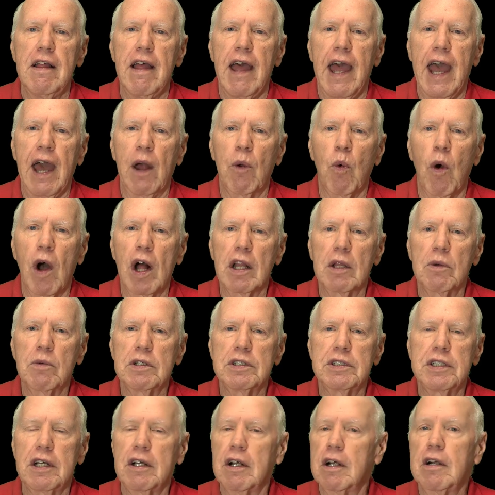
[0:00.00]
And while it
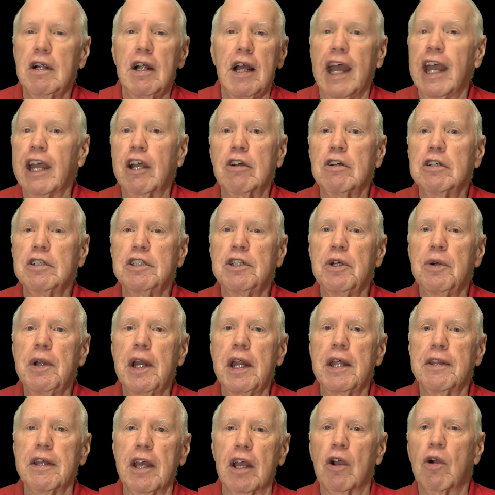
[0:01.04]
was there, it couldn't do
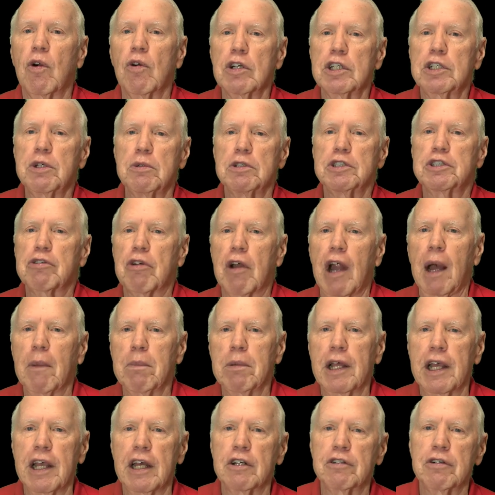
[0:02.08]
anything. Of course, it was
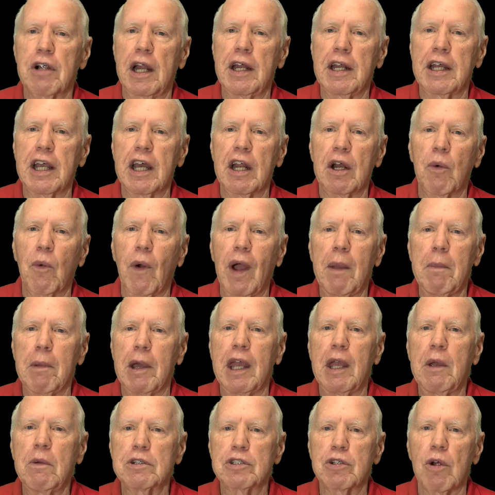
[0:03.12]
scrabbling and trying to get away, but
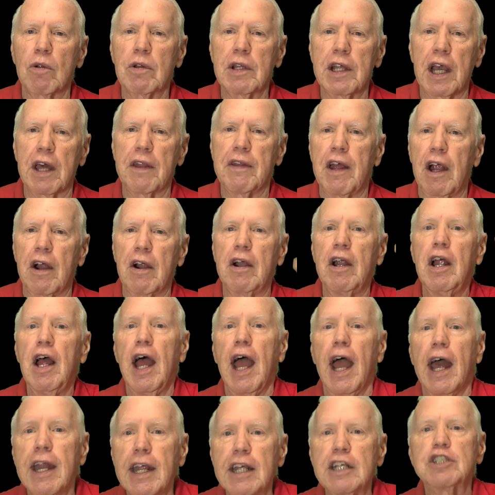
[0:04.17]
he was holding it there
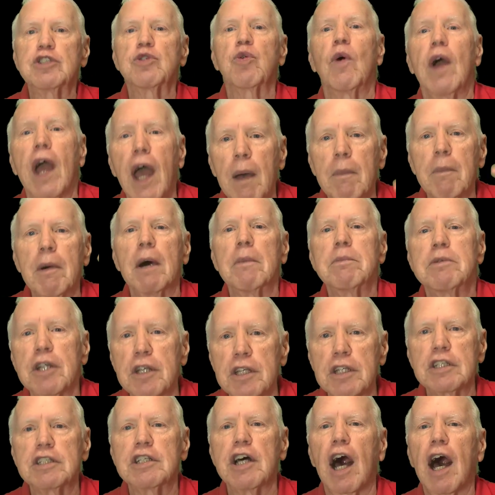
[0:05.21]
and he swam up to
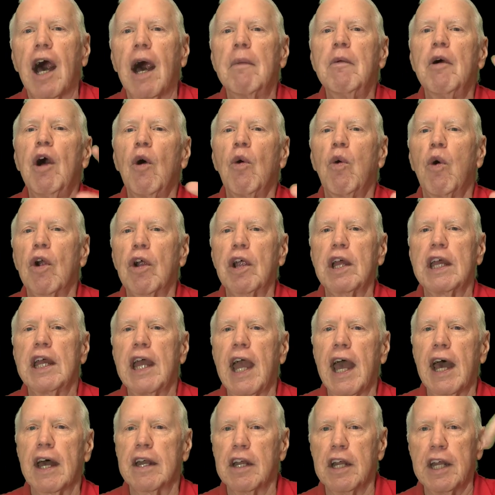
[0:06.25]
the top where he
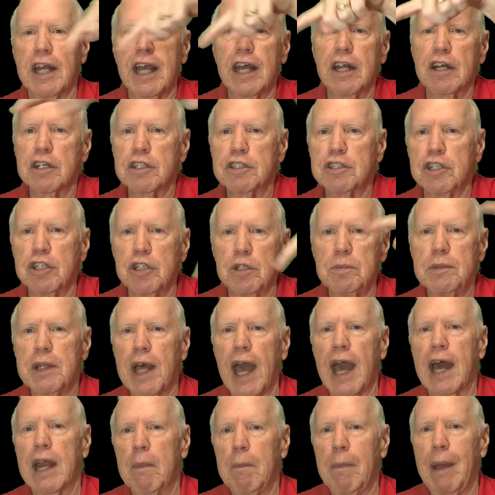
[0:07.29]
had an inner tube that
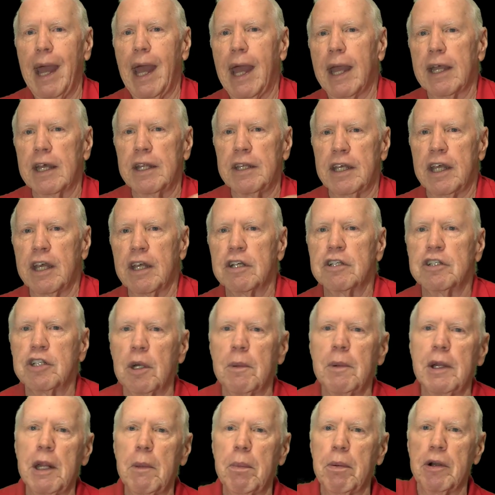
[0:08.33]
had a bag in the inner
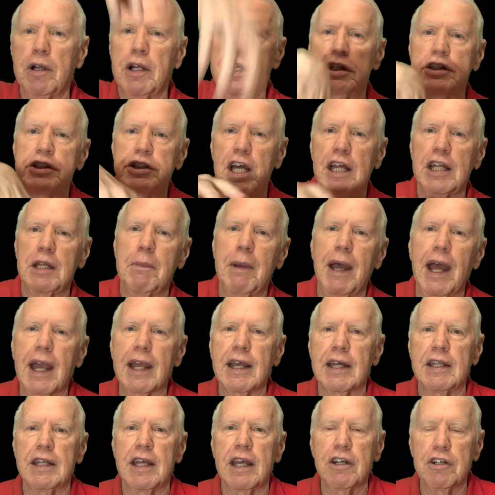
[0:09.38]
tube and he put it inside the
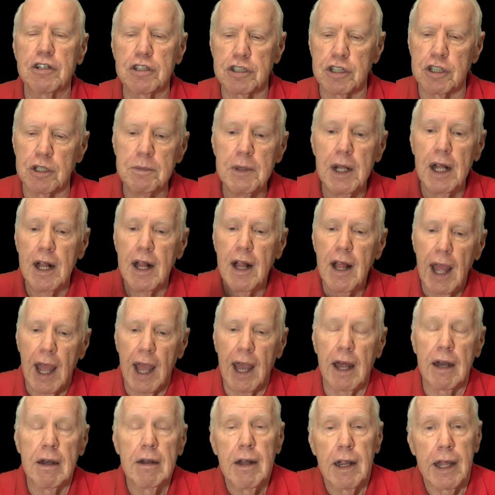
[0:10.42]
bag in the inner tube
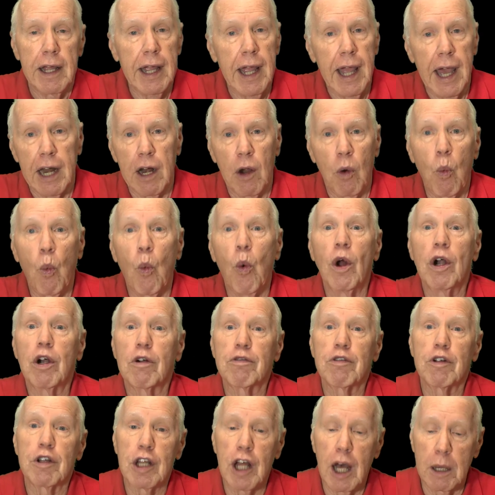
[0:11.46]
and he had a
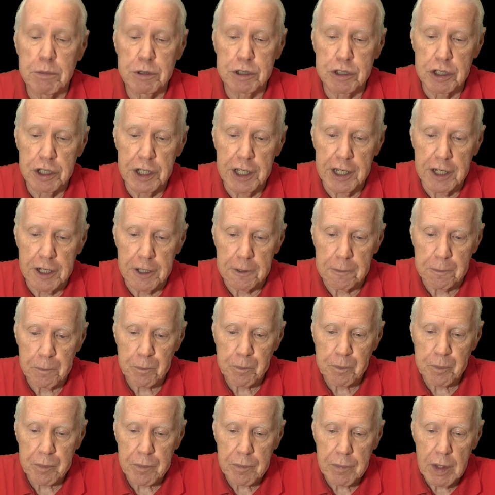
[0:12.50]
wonderful lobster dinner.
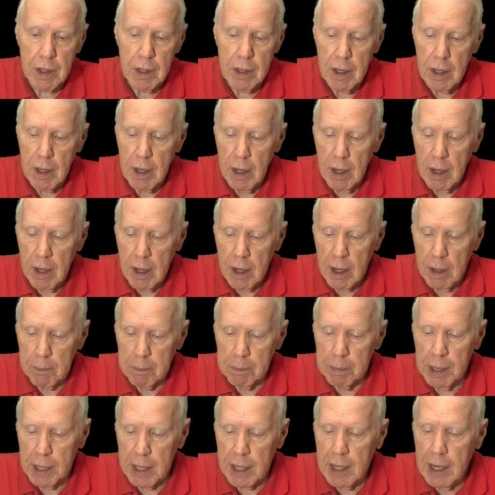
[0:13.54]

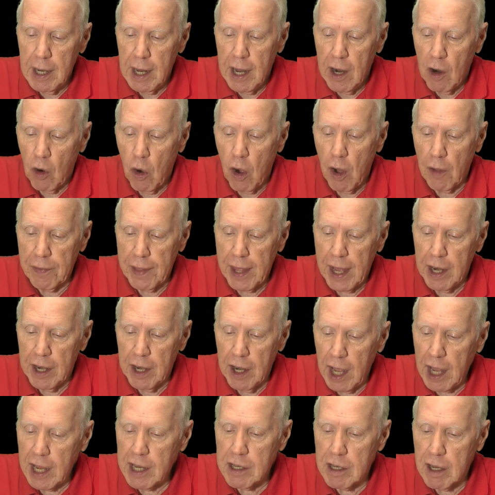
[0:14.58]
But on that
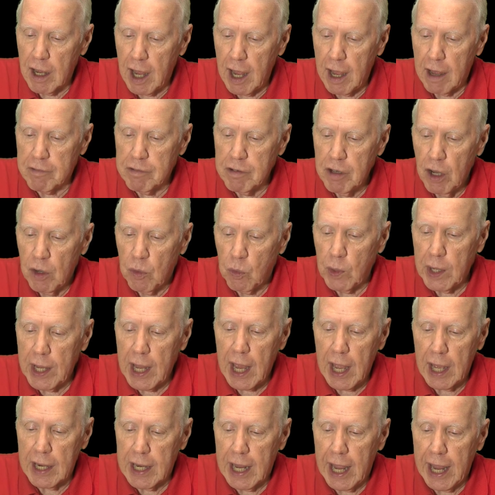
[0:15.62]
night dive, we
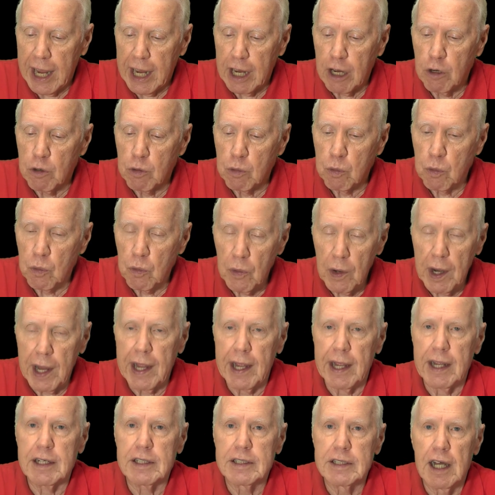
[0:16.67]
had a
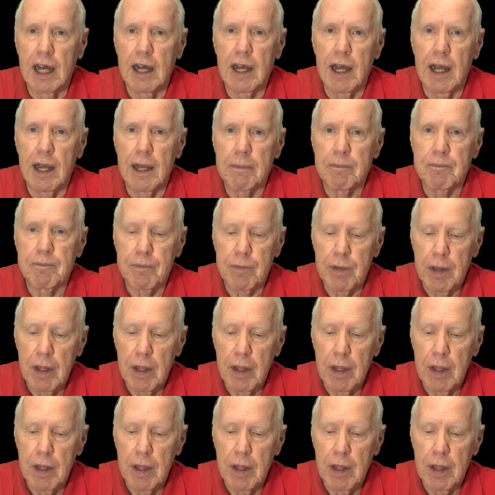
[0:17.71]
great time.